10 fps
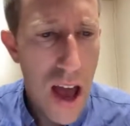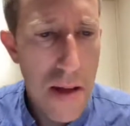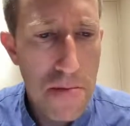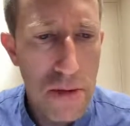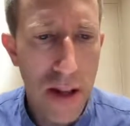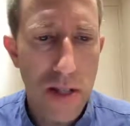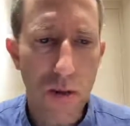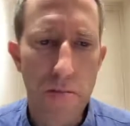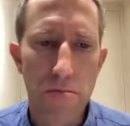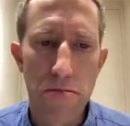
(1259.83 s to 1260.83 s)
and blight
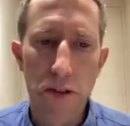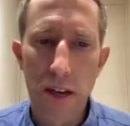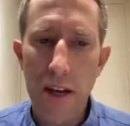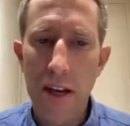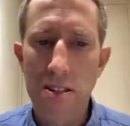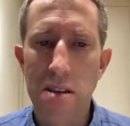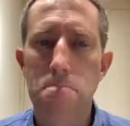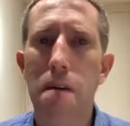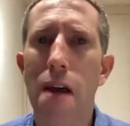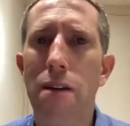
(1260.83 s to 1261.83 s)
with plagues the
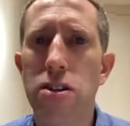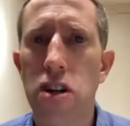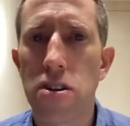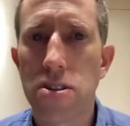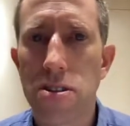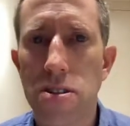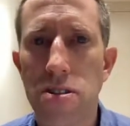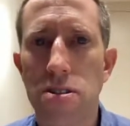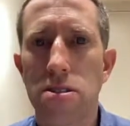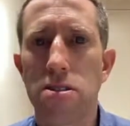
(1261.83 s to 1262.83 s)
marriage
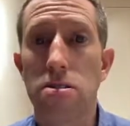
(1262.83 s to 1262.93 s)
hearse.